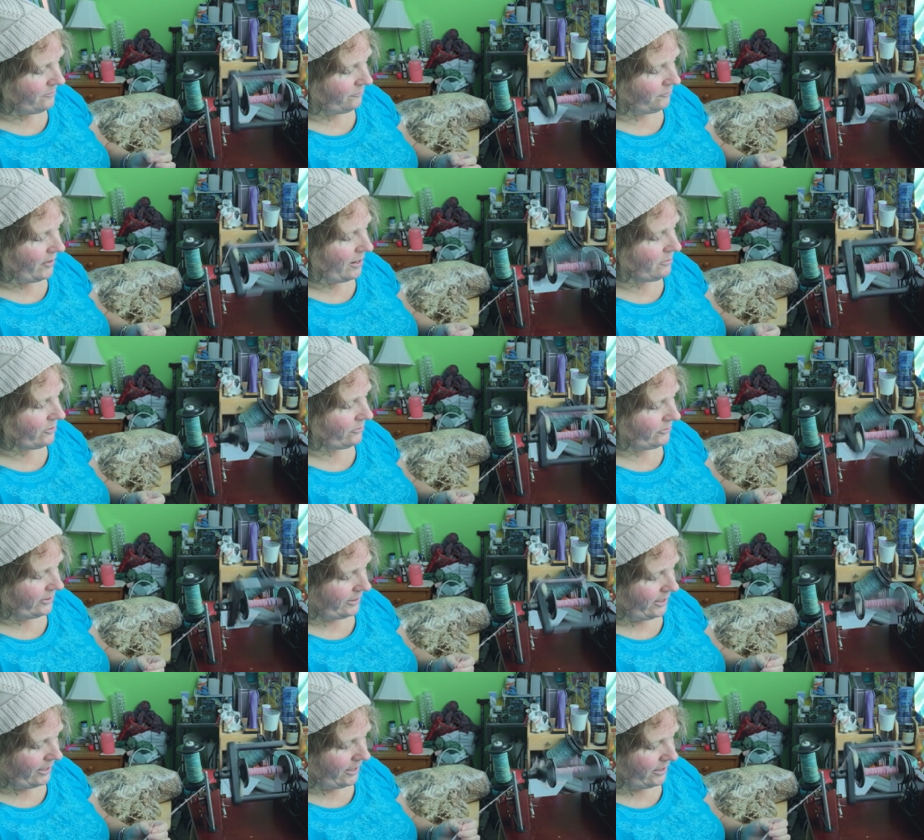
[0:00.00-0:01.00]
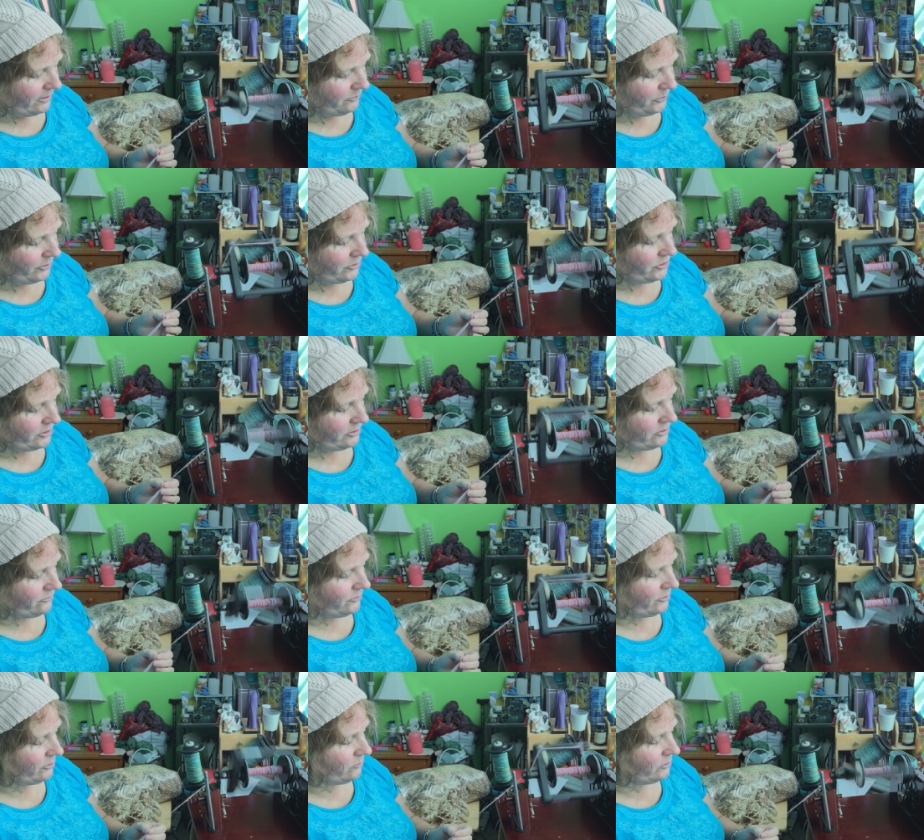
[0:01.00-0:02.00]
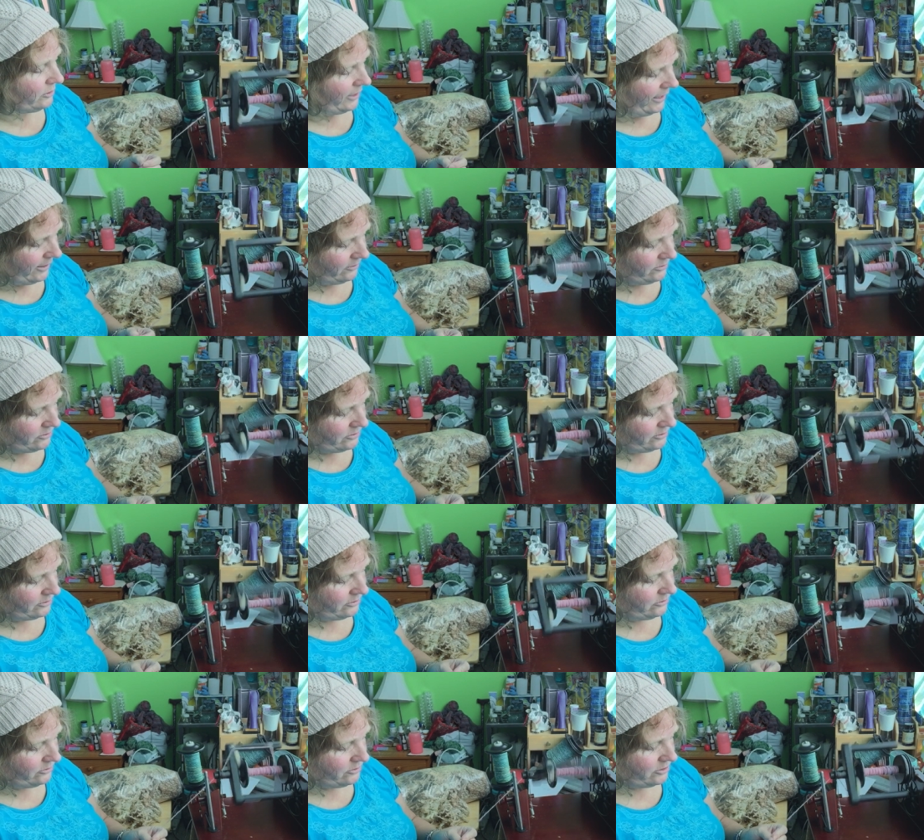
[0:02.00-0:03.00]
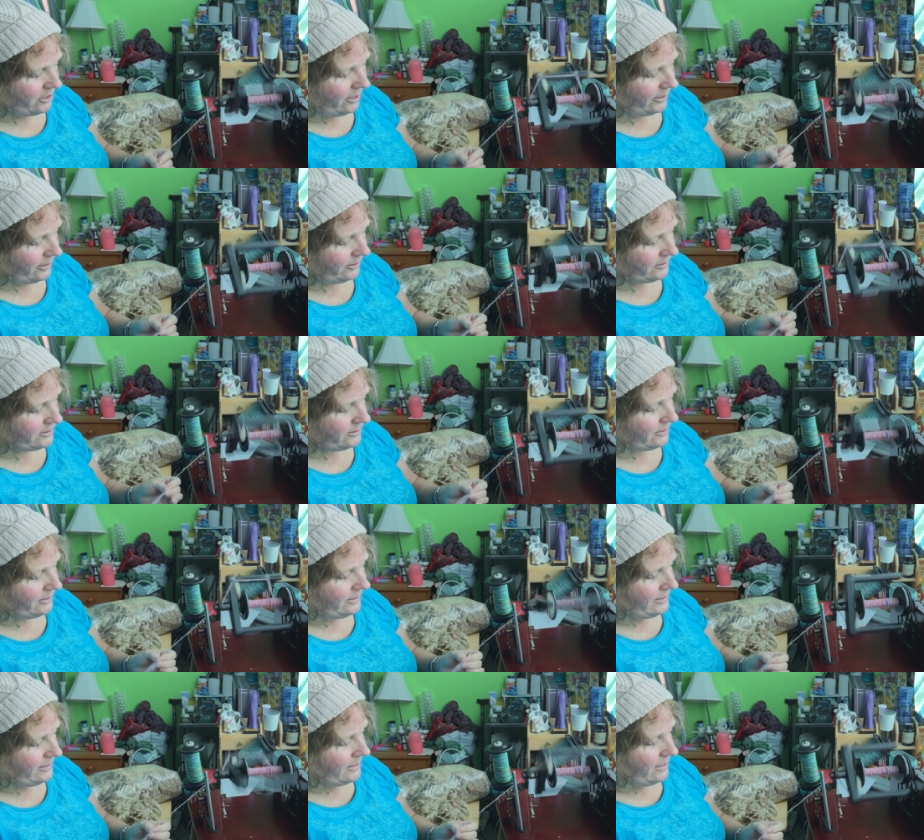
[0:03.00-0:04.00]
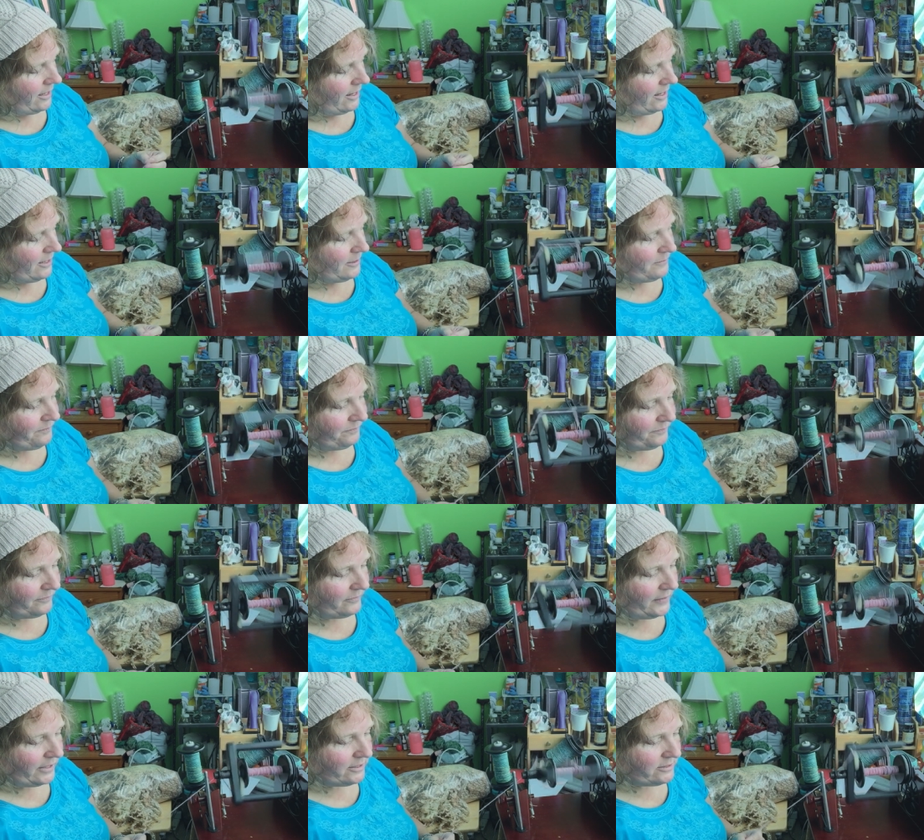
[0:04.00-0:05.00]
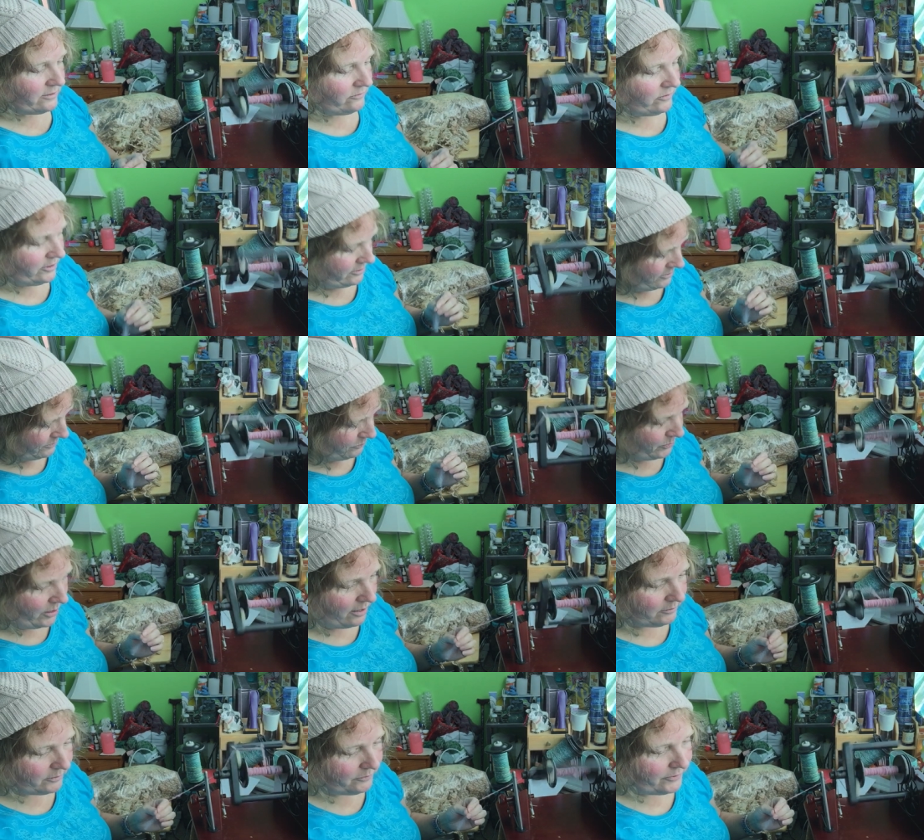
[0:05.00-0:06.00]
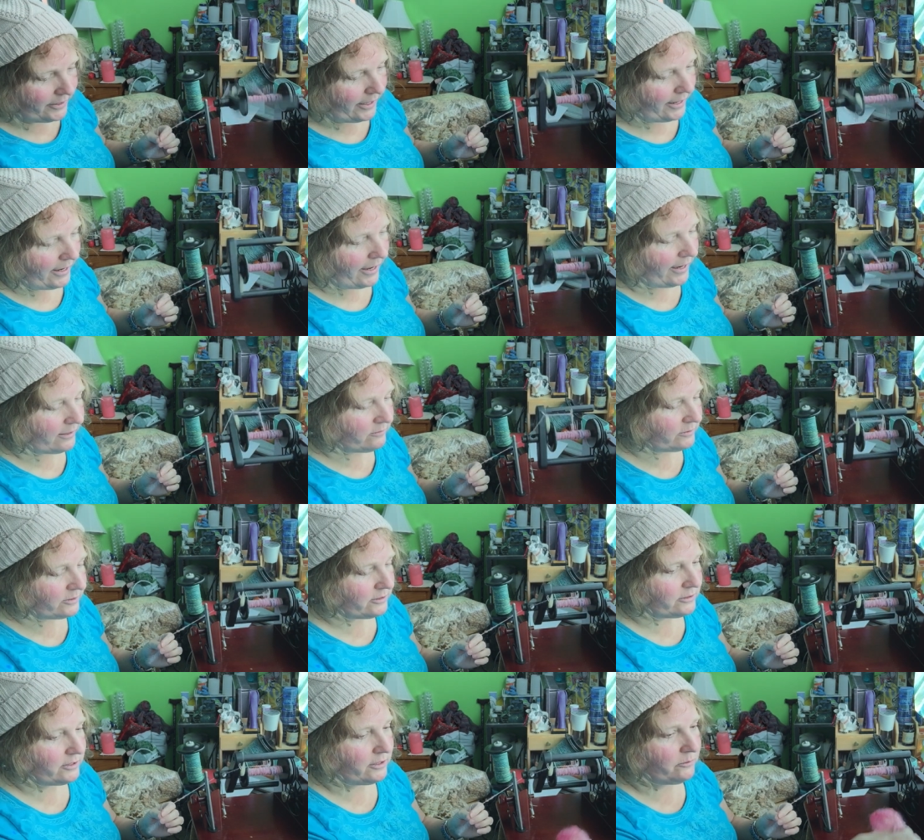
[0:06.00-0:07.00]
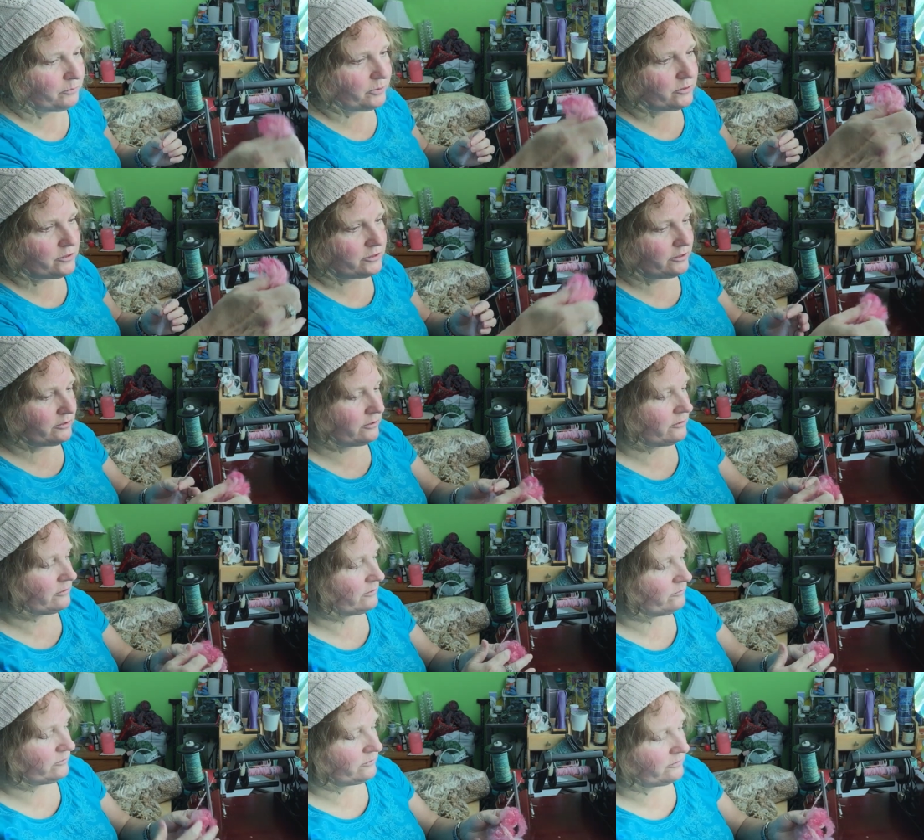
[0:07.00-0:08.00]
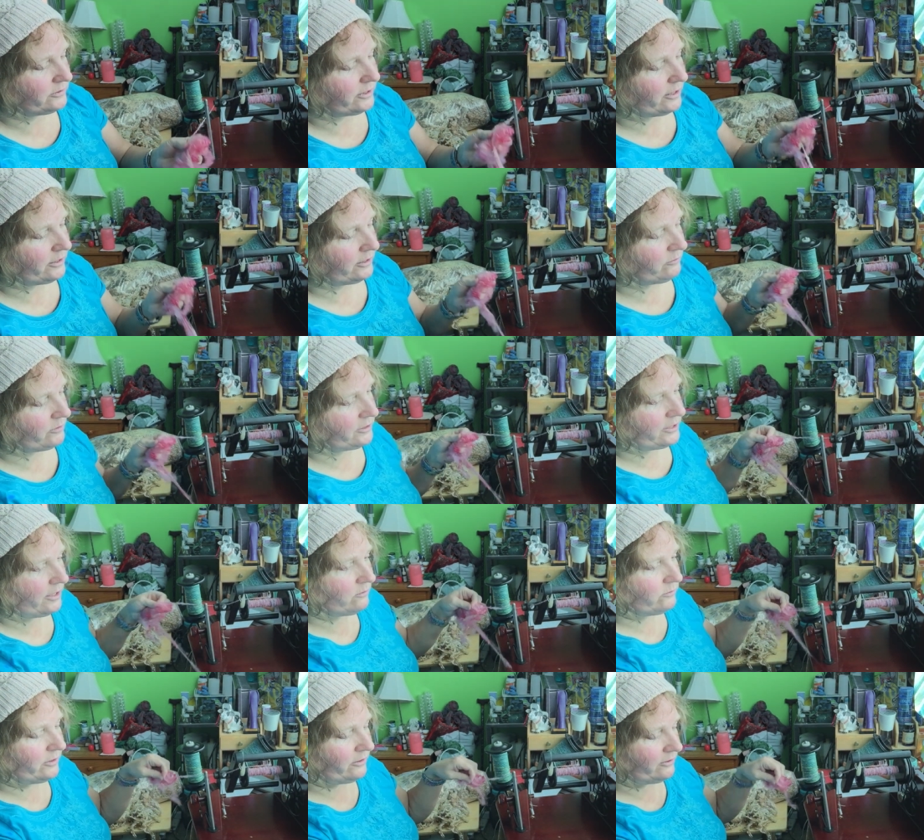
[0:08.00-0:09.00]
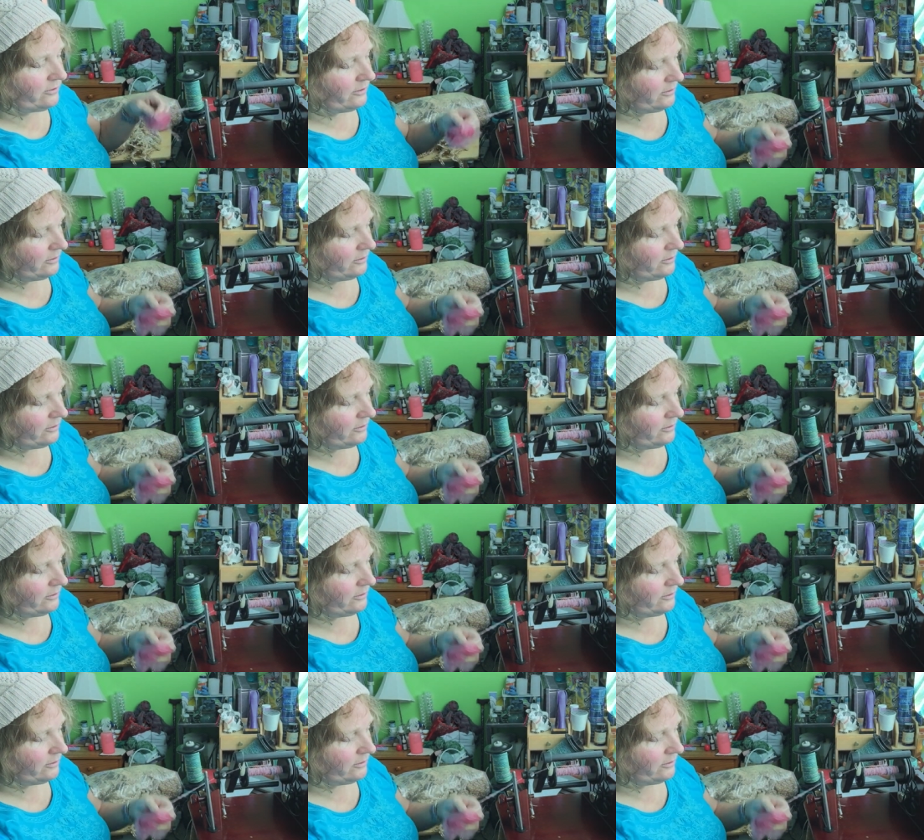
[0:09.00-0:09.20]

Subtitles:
fiber that I had purchased for the wool house to stock it. because of this problem that I had with the person that it went down with.